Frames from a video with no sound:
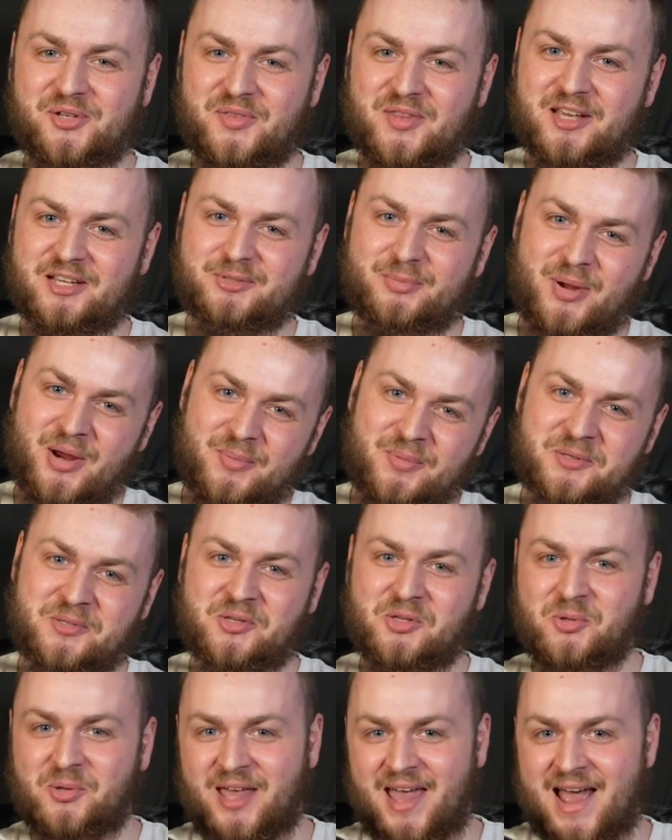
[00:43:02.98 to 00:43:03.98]
on the experiments
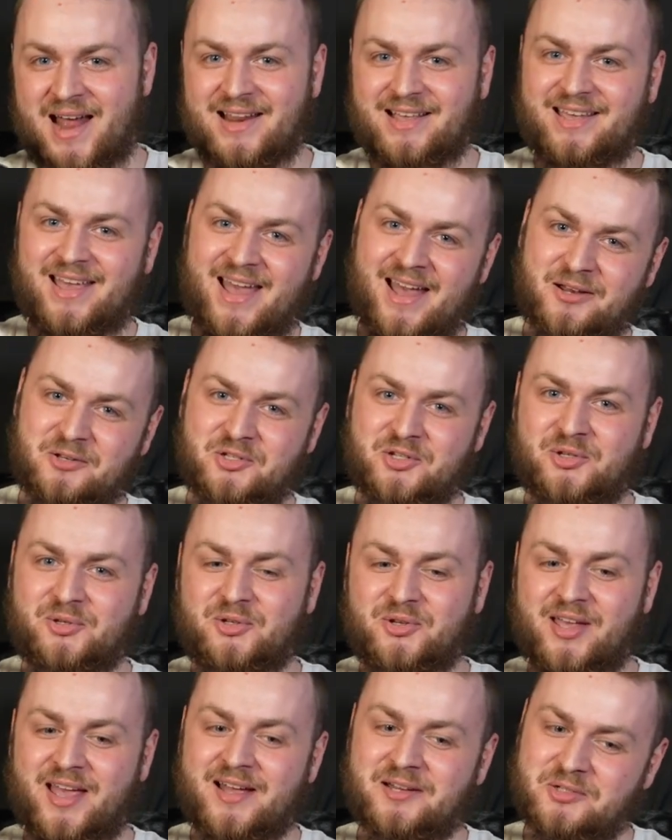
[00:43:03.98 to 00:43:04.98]
that you can and can't do.
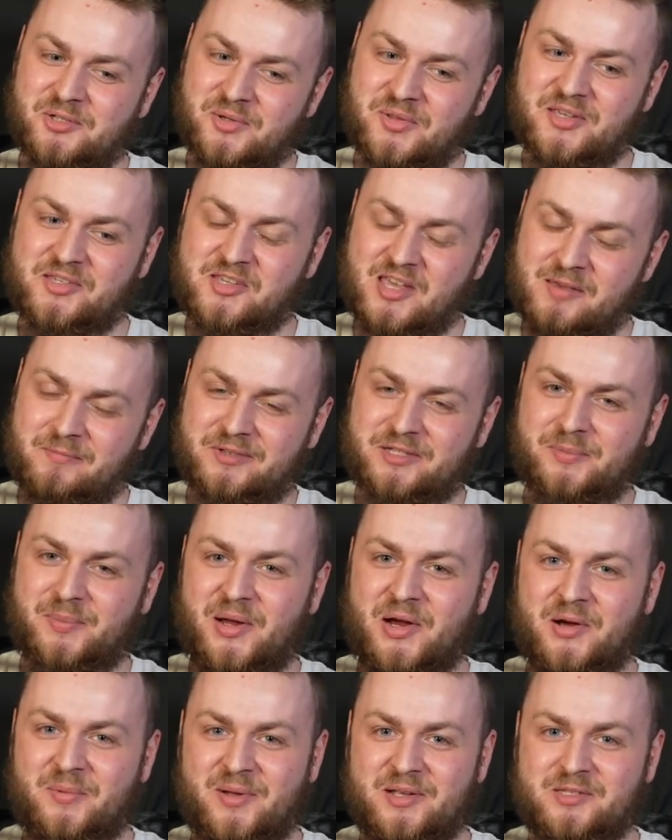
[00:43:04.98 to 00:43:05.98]
You can't do the same
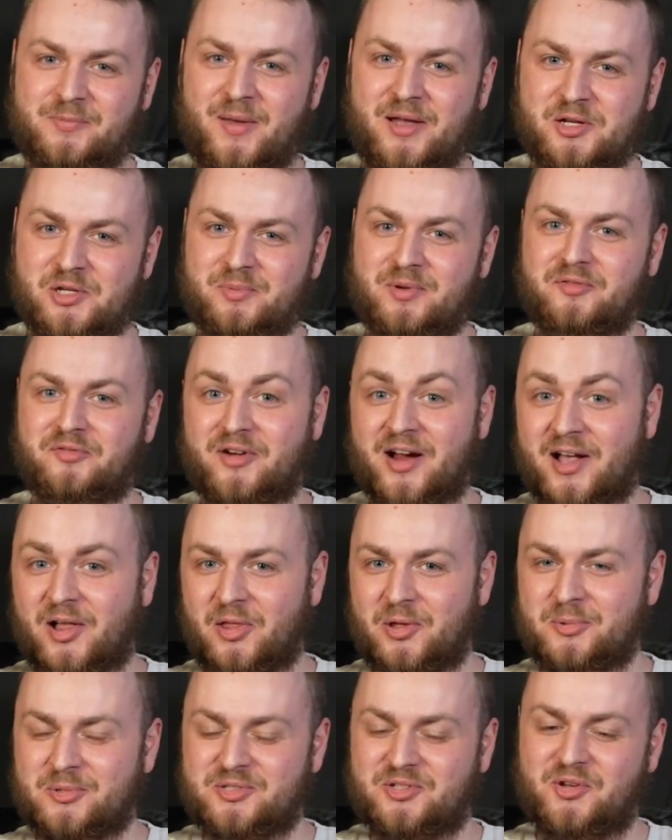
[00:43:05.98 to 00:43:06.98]
experiments Benjamin
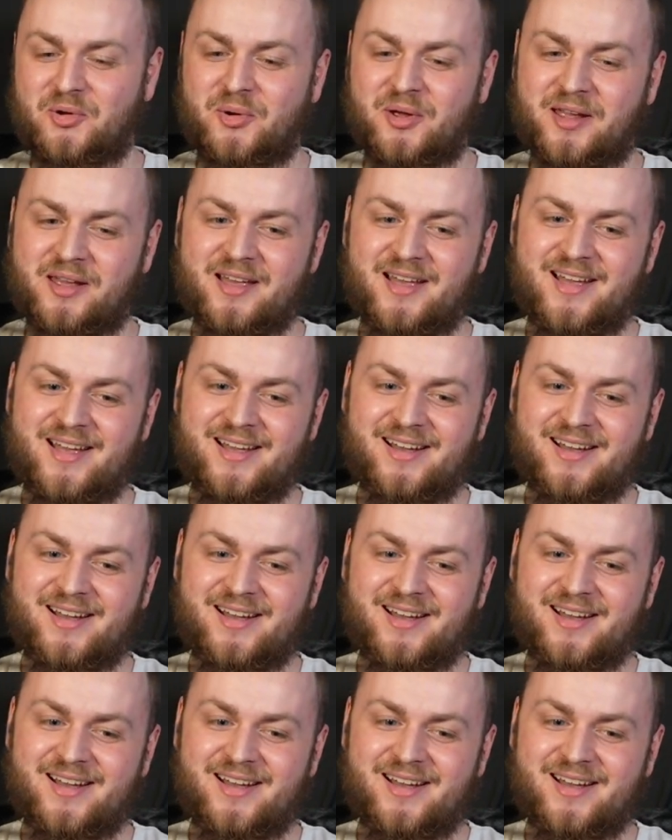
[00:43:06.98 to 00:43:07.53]
Franklin was doing.